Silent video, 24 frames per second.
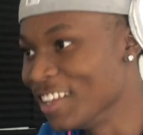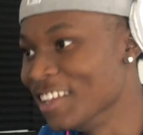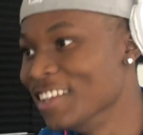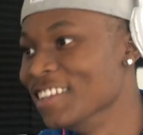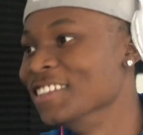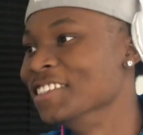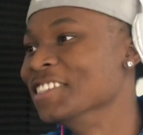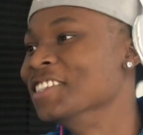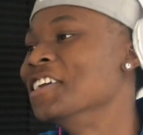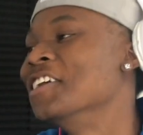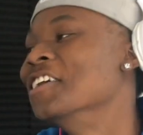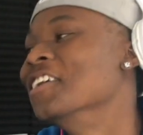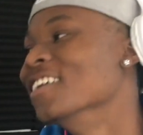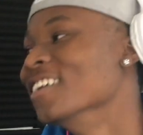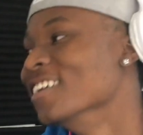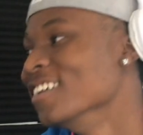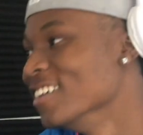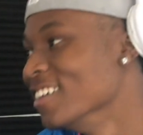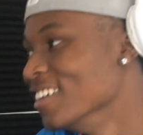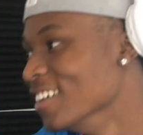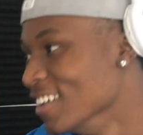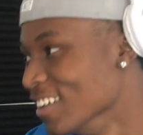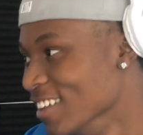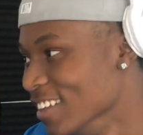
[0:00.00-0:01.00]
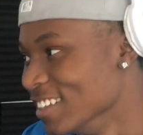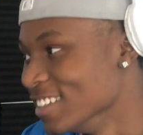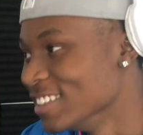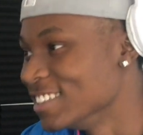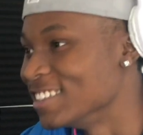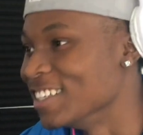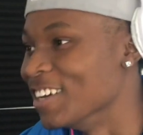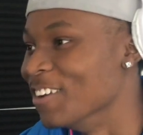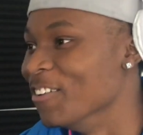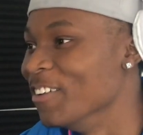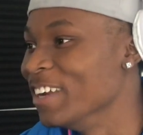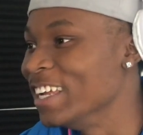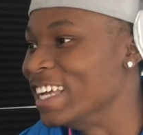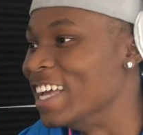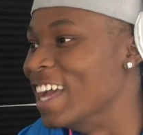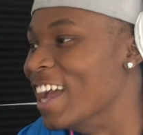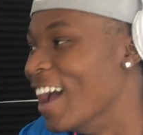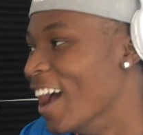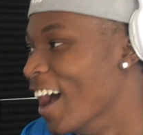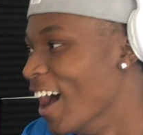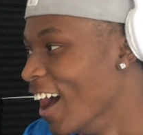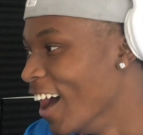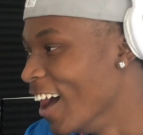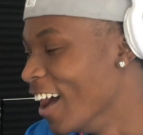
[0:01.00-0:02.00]
we all immediately acted
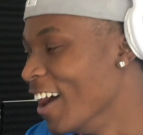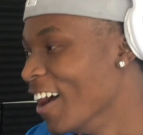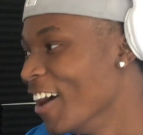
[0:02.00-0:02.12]
asleep.